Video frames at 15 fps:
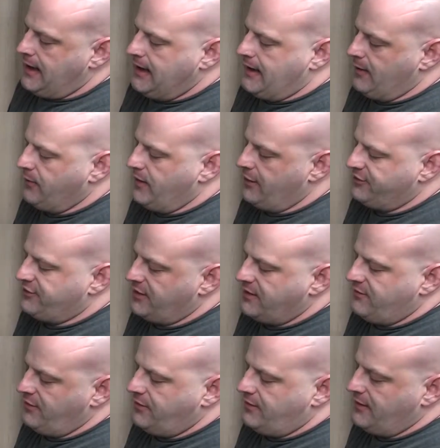We also
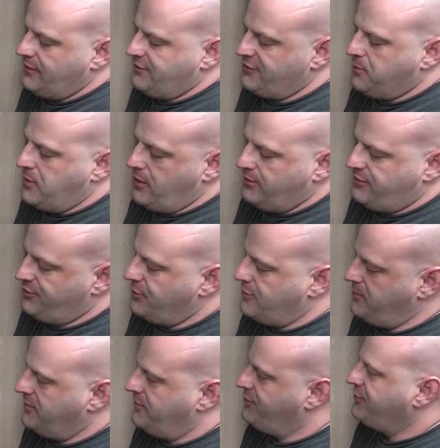give you a small
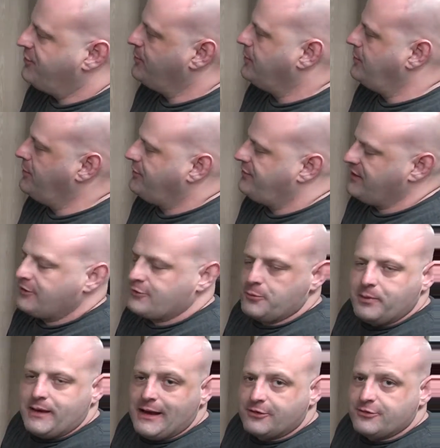assortment of screws. These
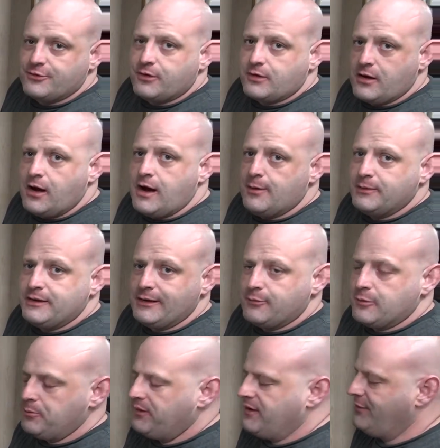would be extra commonly
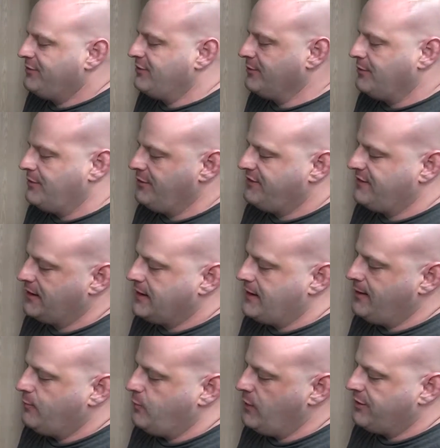replaced screws that
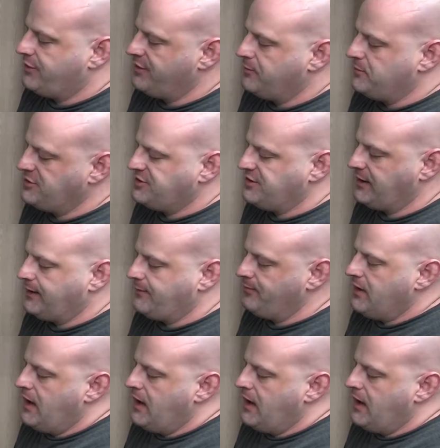come with the machine.